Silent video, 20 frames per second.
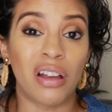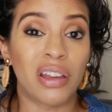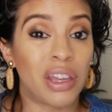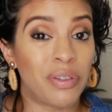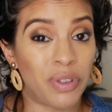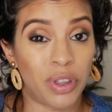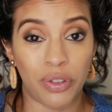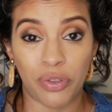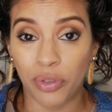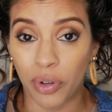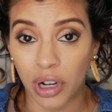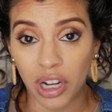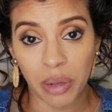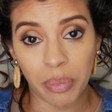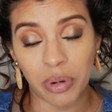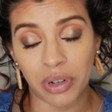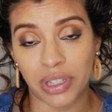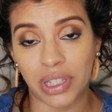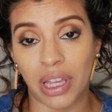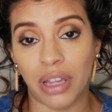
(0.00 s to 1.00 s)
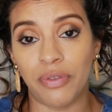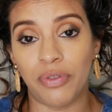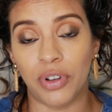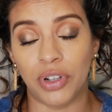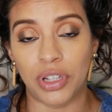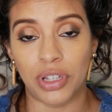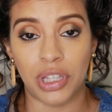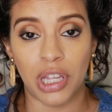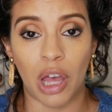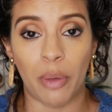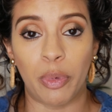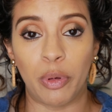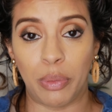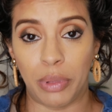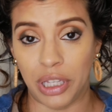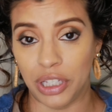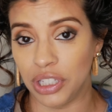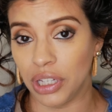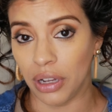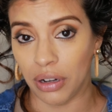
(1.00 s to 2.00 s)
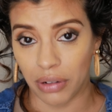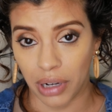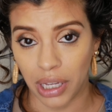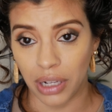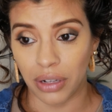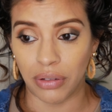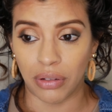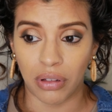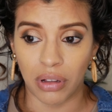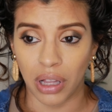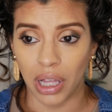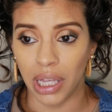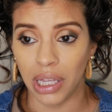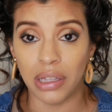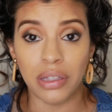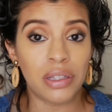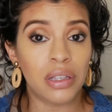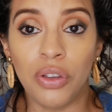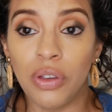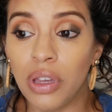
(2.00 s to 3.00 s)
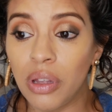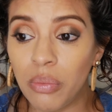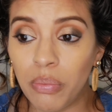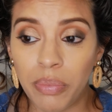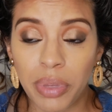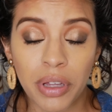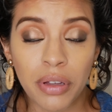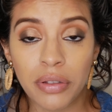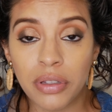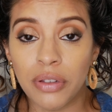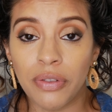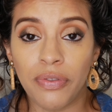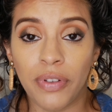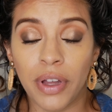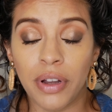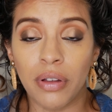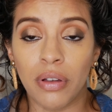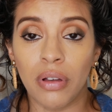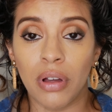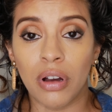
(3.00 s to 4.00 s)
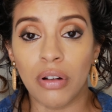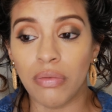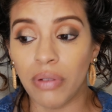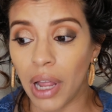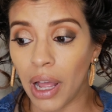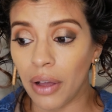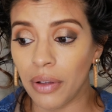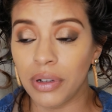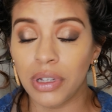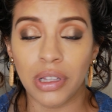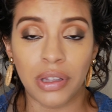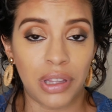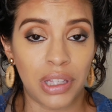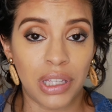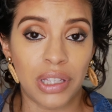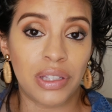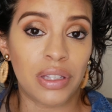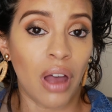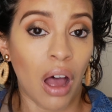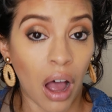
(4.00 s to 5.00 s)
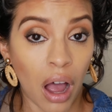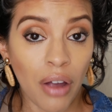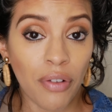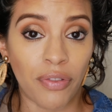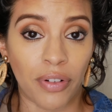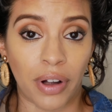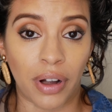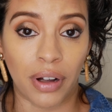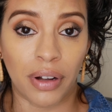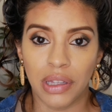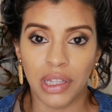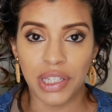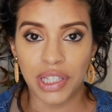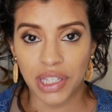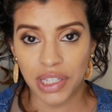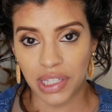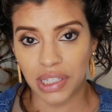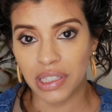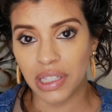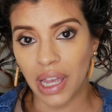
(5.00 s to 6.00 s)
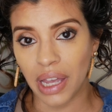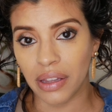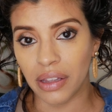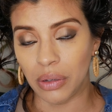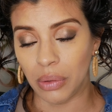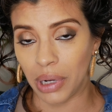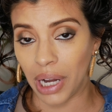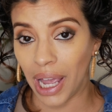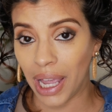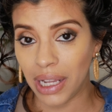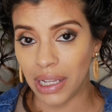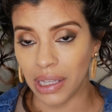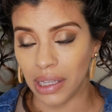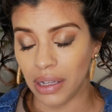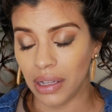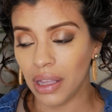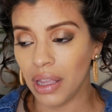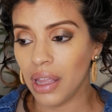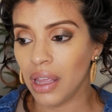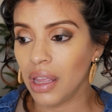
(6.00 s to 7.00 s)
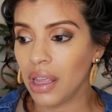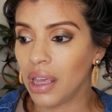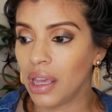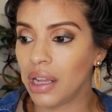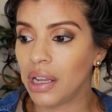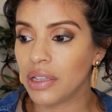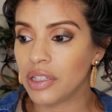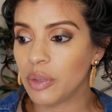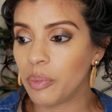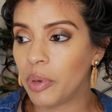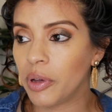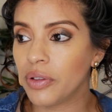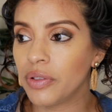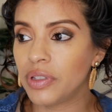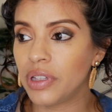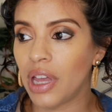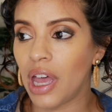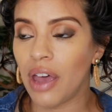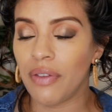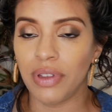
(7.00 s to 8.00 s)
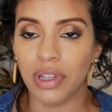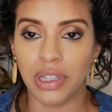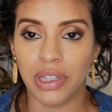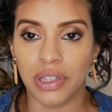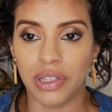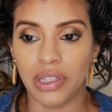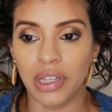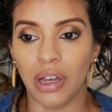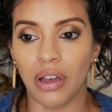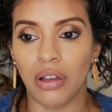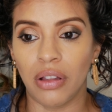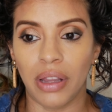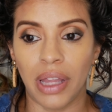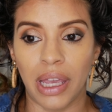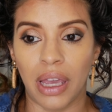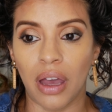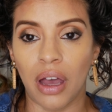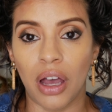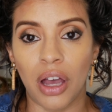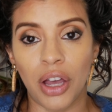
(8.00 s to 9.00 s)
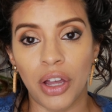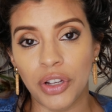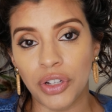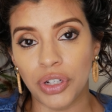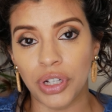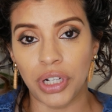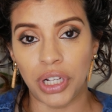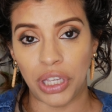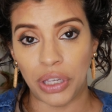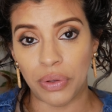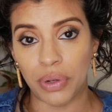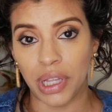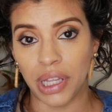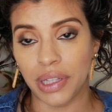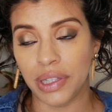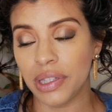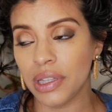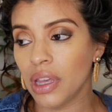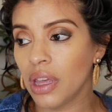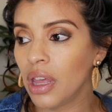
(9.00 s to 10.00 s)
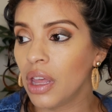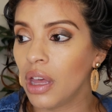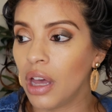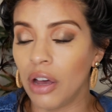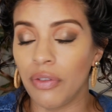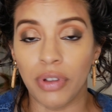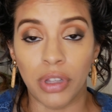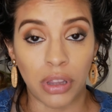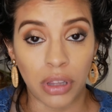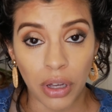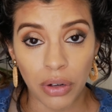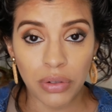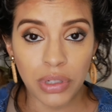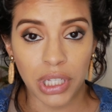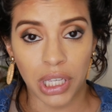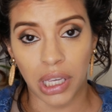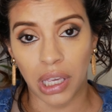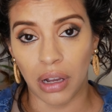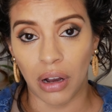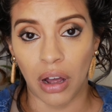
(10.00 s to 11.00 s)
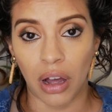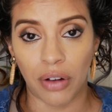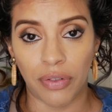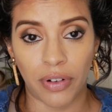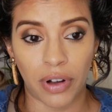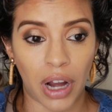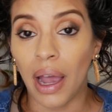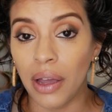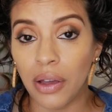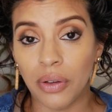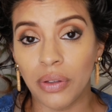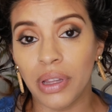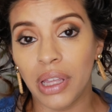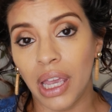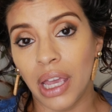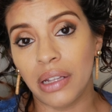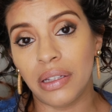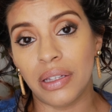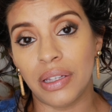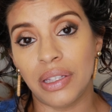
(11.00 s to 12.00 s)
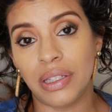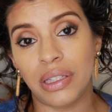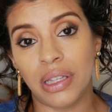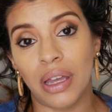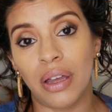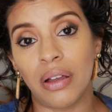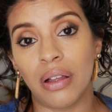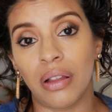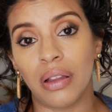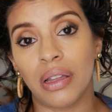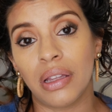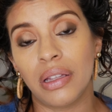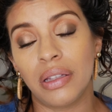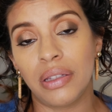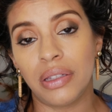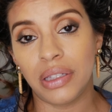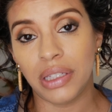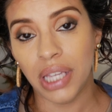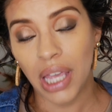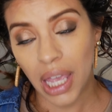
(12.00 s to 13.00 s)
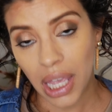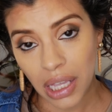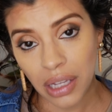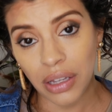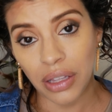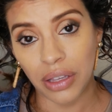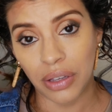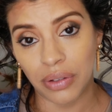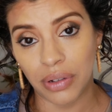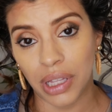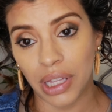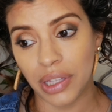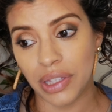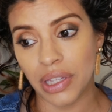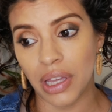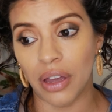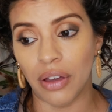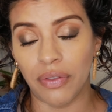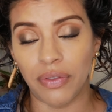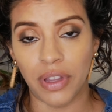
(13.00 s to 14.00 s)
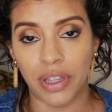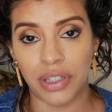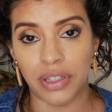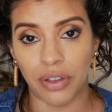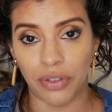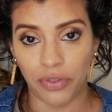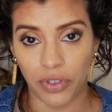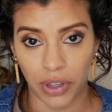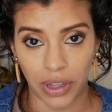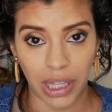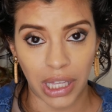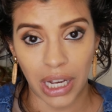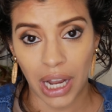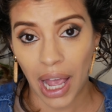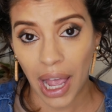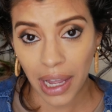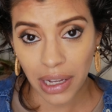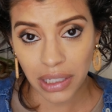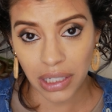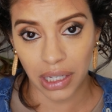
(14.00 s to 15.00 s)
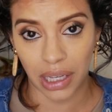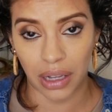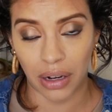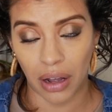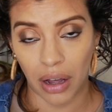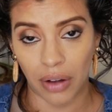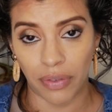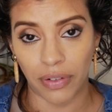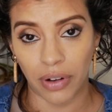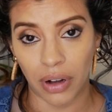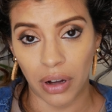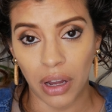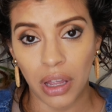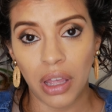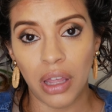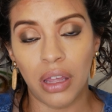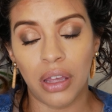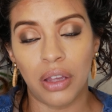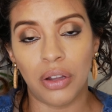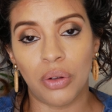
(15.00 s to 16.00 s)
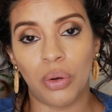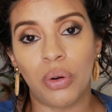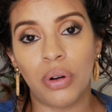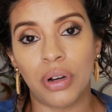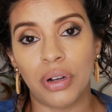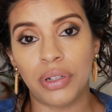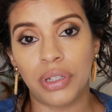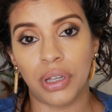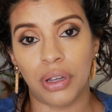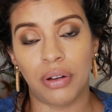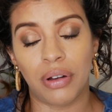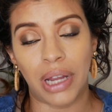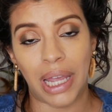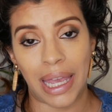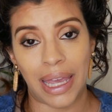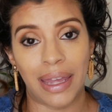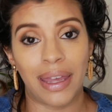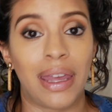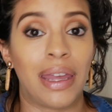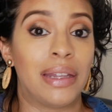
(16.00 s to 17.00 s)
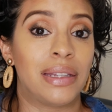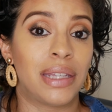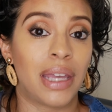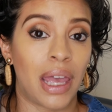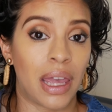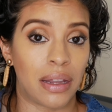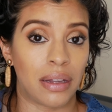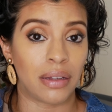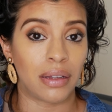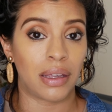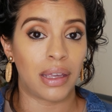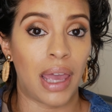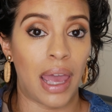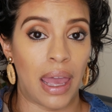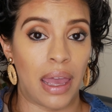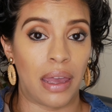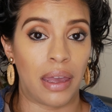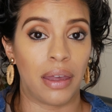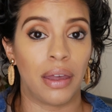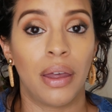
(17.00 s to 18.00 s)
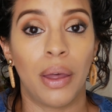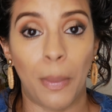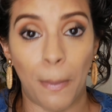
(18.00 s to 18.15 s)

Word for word: I'll give you 40% for just helping me generate new clients. You can build a funnel around this offer. This is exactly what I did. And as opposed to having to sell like 100 units of a low ticket offer, I only had to sell 10 units of this affiliate high ticket offer in order to create a 10K